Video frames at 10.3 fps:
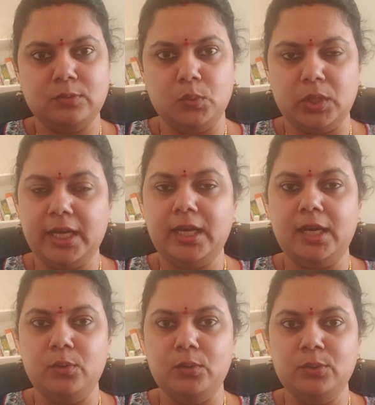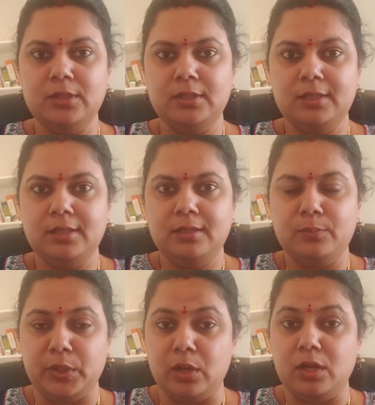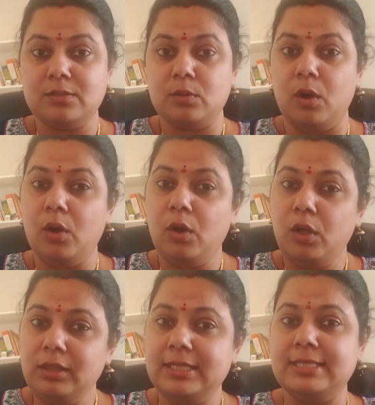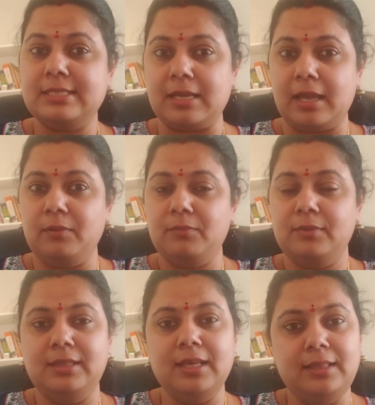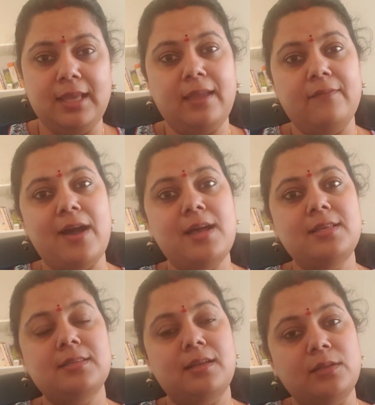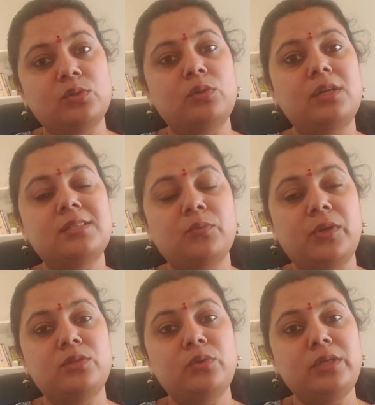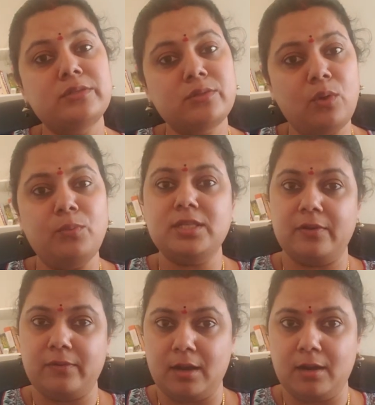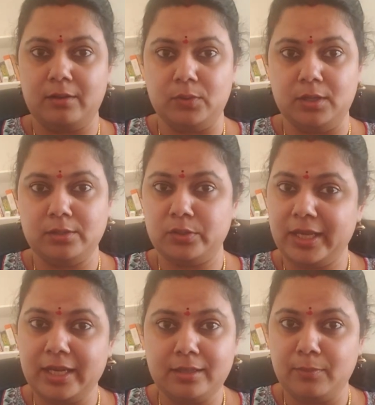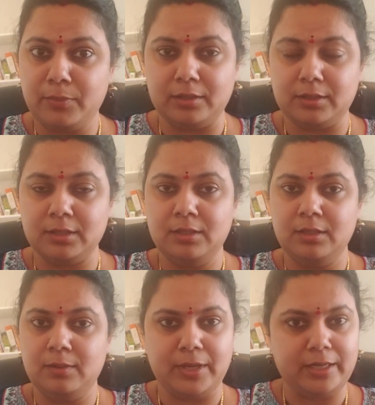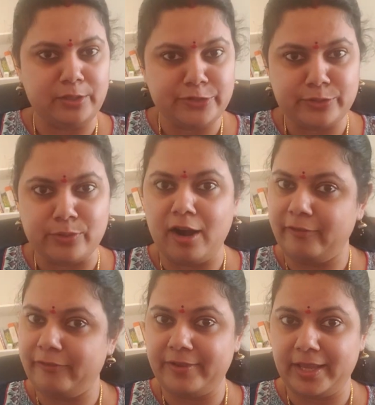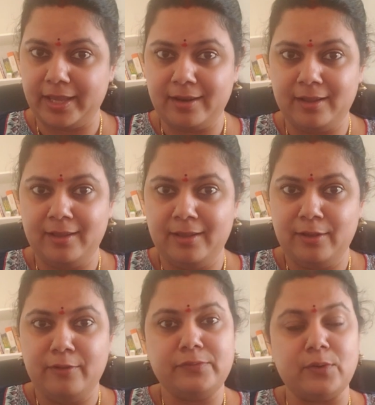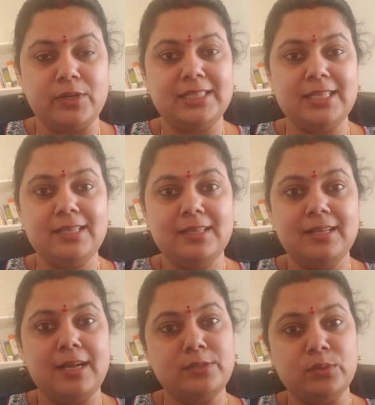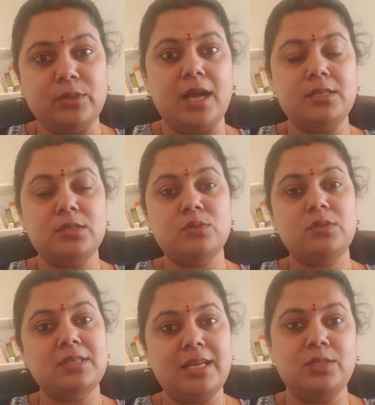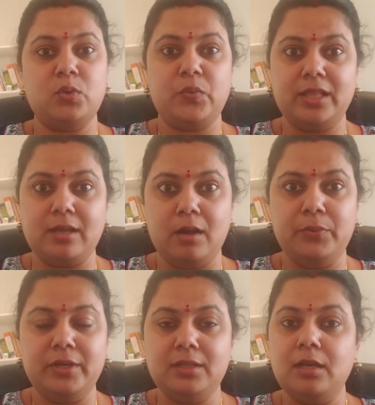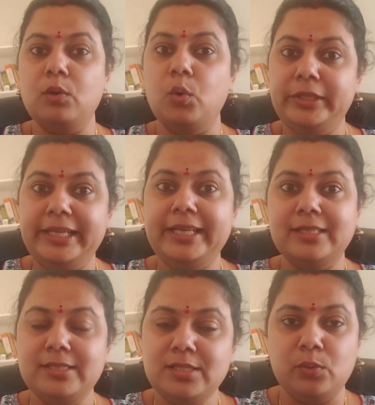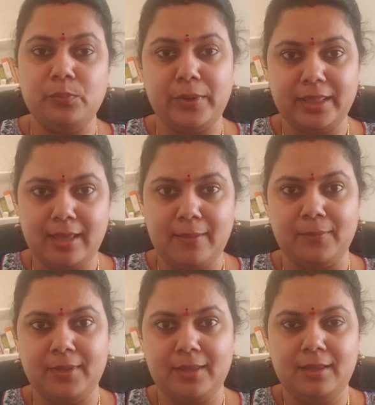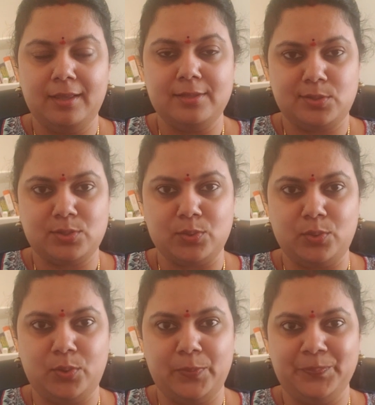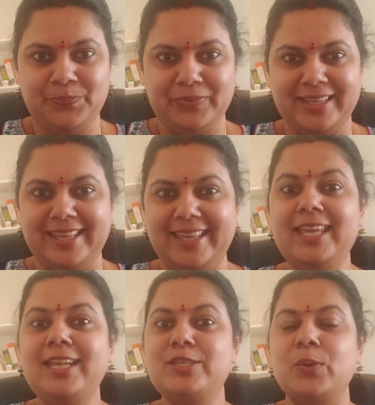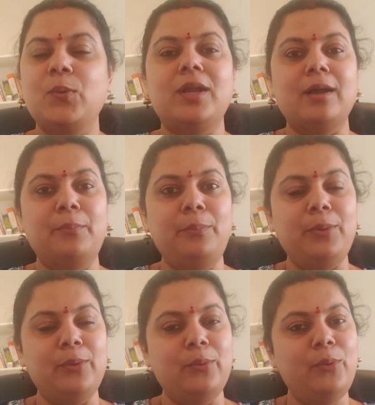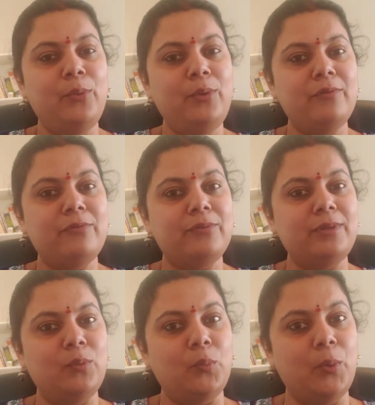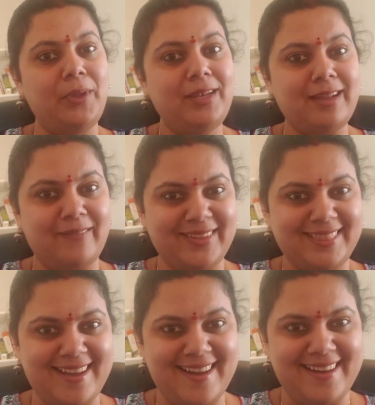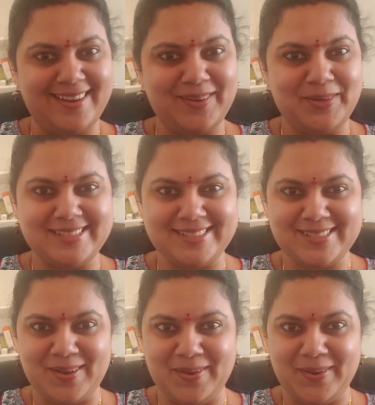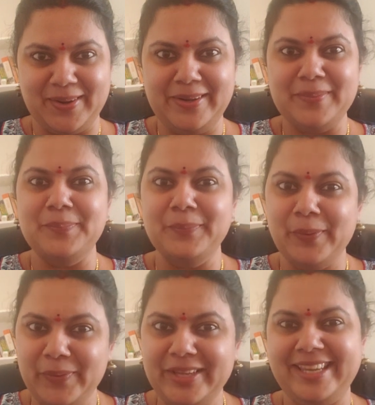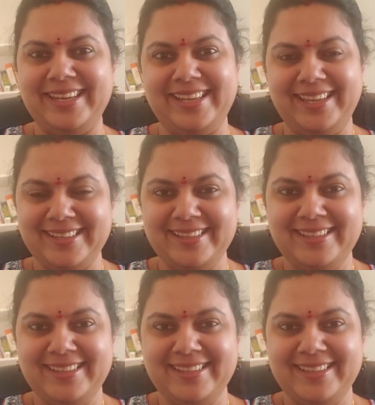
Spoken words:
What did he do? Because all this time, the Devas and Asuras were doing so much of hard work to get the Amrit. But it is not fair for the Asuras to snatch away the Amrit and only consume by them. So, he took a beautiful woman avatar, which is called Mohini.